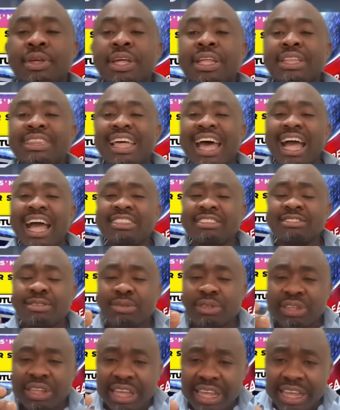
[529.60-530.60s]
That
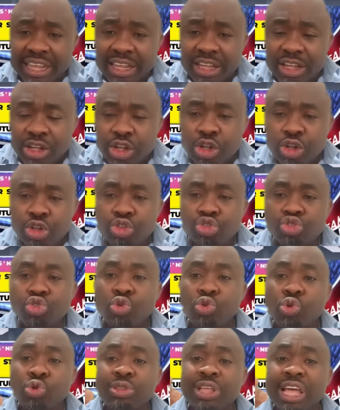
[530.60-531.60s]
day,
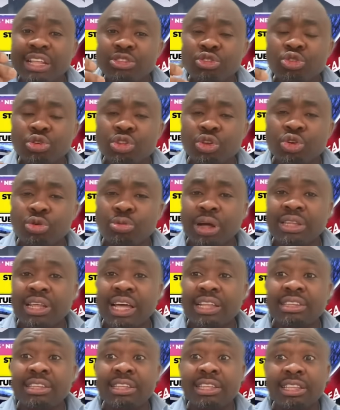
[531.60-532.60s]
Tolu then told the woman
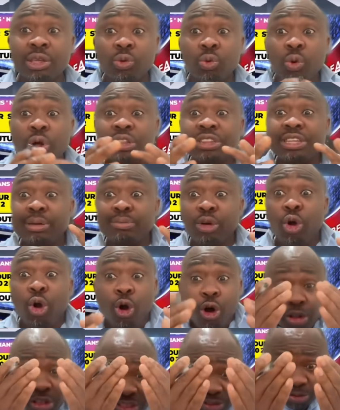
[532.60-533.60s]
that he wanted them
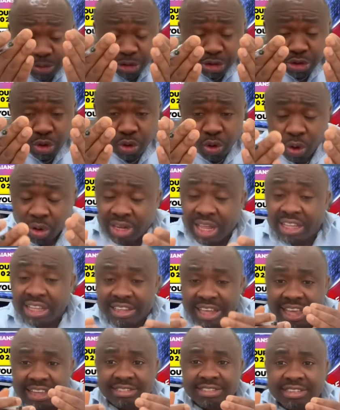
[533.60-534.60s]
on video call that
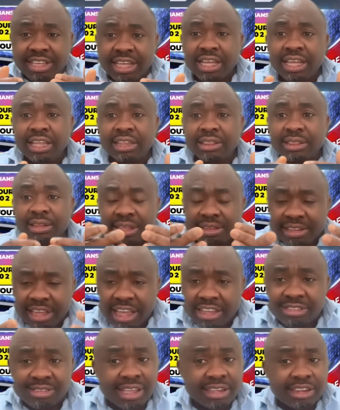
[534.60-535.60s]
yes,
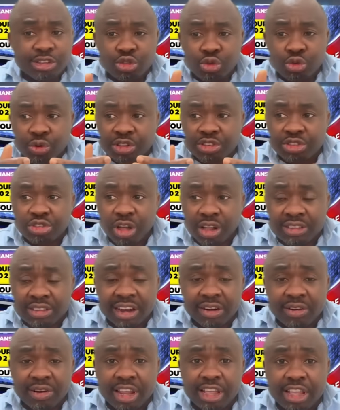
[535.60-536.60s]
that they should restart
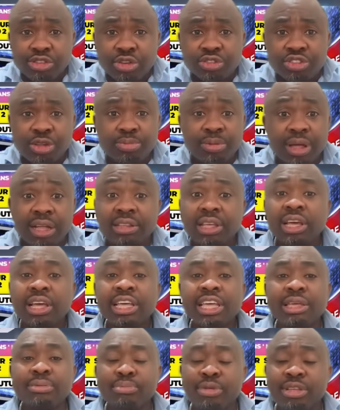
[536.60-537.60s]
their relationship, that
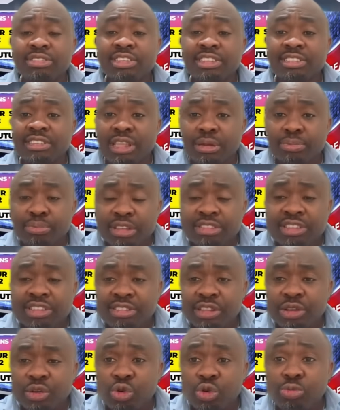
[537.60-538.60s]
he misses
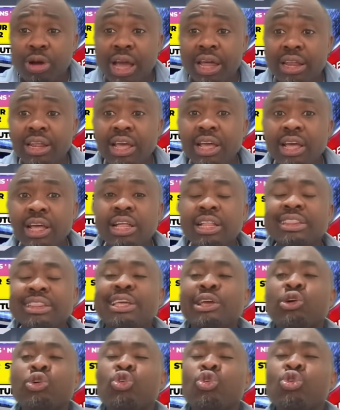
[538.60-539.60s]
the woman.
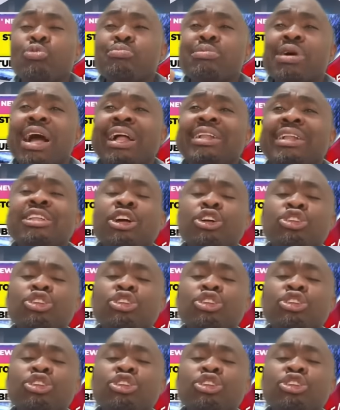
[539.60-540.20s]
The woman